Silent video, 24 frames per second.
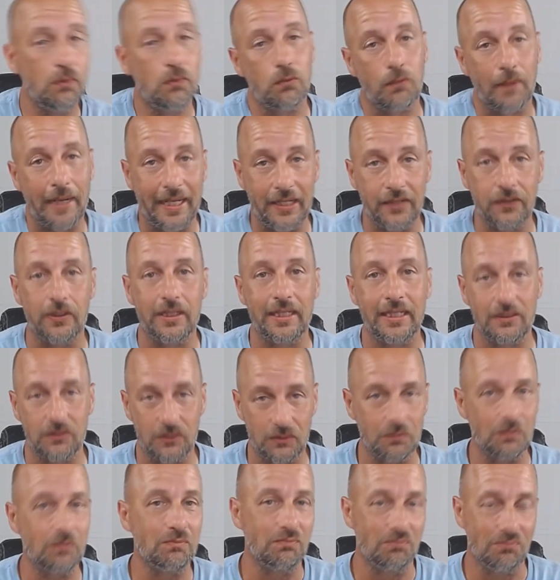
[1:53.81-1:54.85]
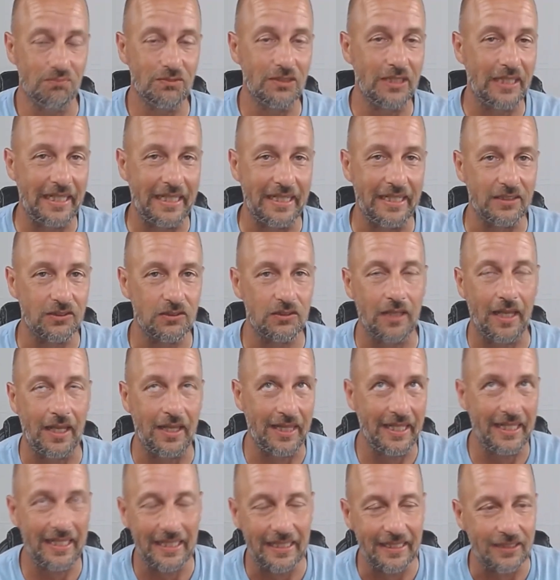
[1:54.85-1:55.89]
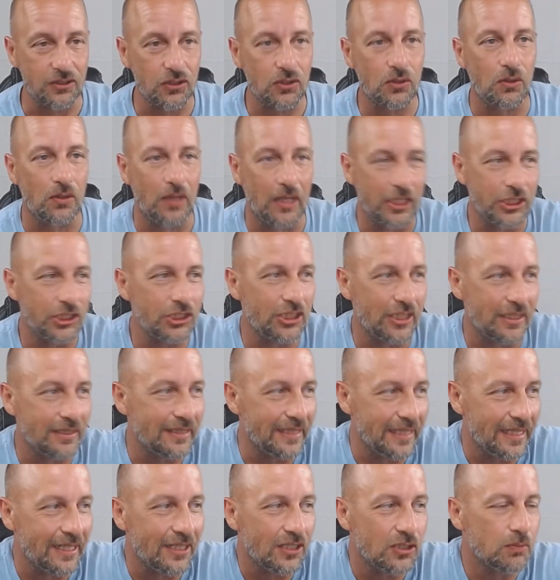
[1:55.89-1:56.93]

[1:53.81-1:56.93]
Randall gets I think he gets crushed at the end.